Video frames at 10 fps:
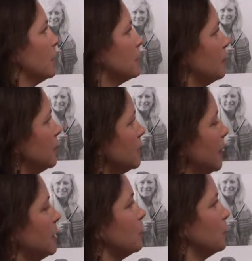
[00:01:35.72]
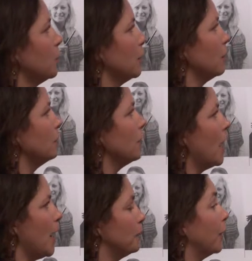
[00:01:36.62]
Some of the spaces were
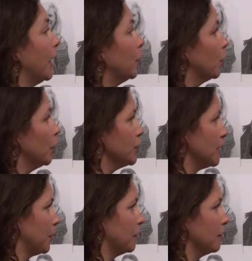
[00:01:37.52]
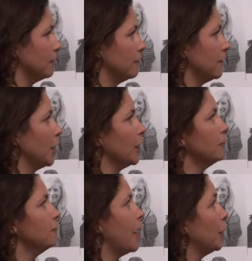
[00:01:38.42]
bright orange. They were very
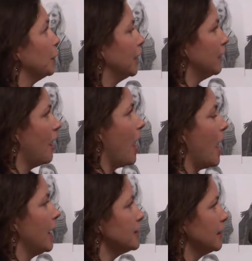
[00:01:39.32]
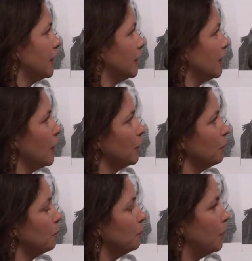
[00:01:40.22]
fiery and hot, and
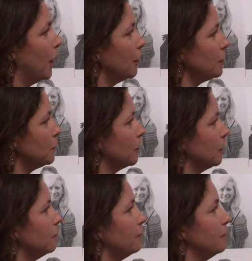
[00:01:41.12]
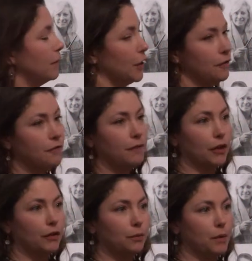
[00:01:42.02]
other parts were very
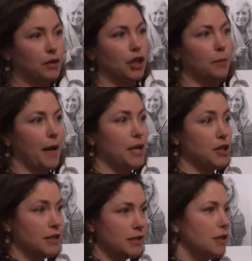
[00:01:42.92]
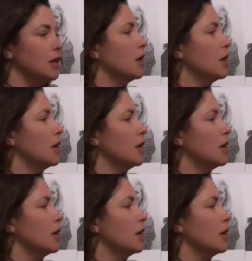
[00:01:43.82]
fierce with sharp edges.